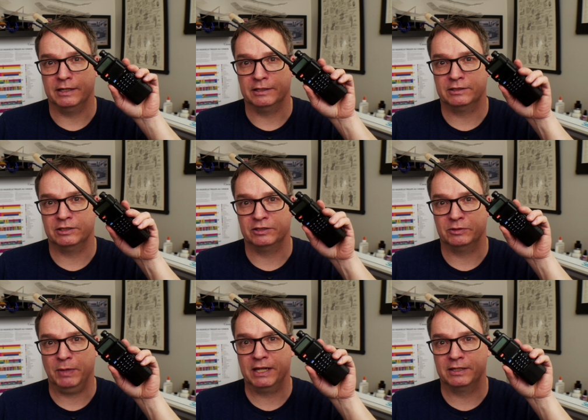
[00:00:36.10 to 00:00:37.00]
it's
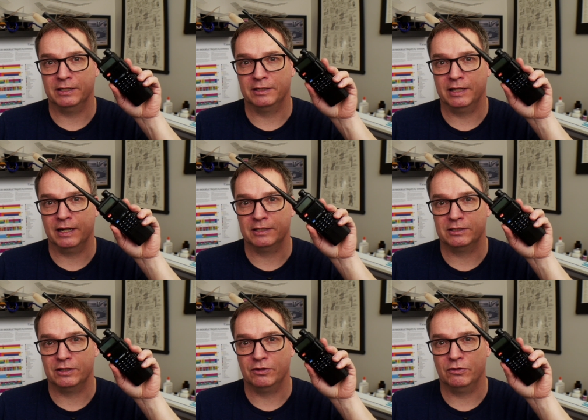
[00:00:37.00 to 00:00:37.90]
suspected that it's
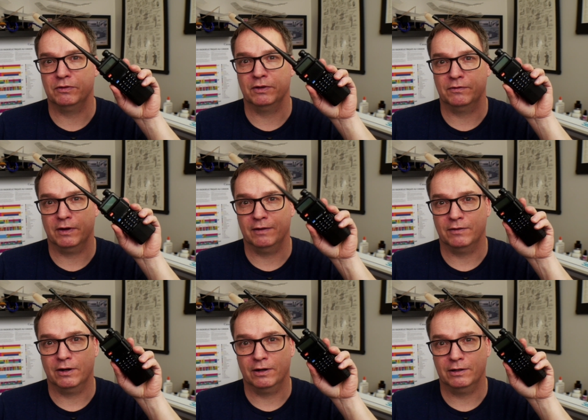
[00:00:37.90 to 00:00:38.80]
the
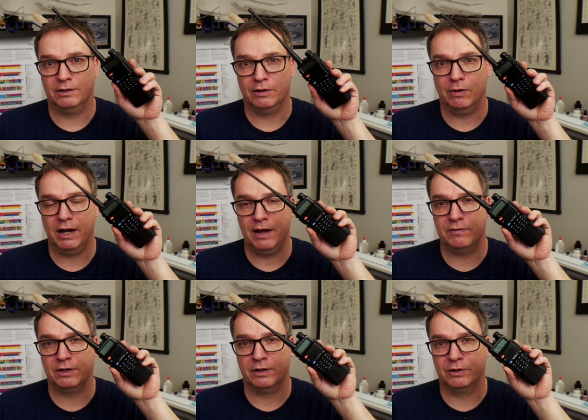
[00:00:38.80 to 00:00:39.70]
UV5R. Now, I have
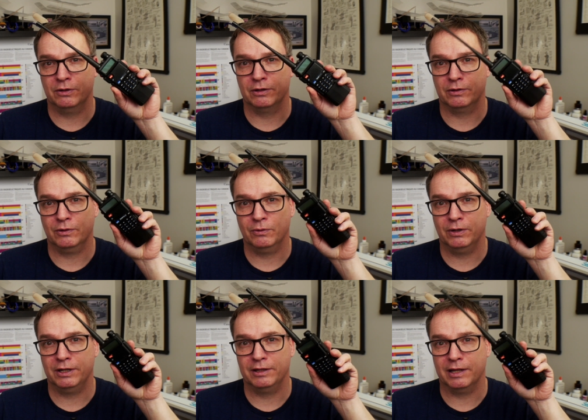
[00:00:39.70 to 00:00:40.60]
it on good
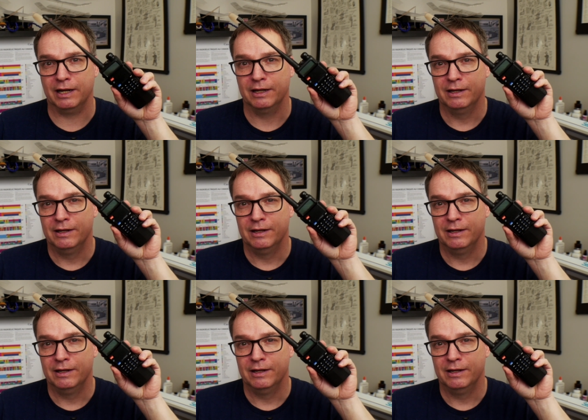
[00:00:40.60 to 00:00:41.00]
authority that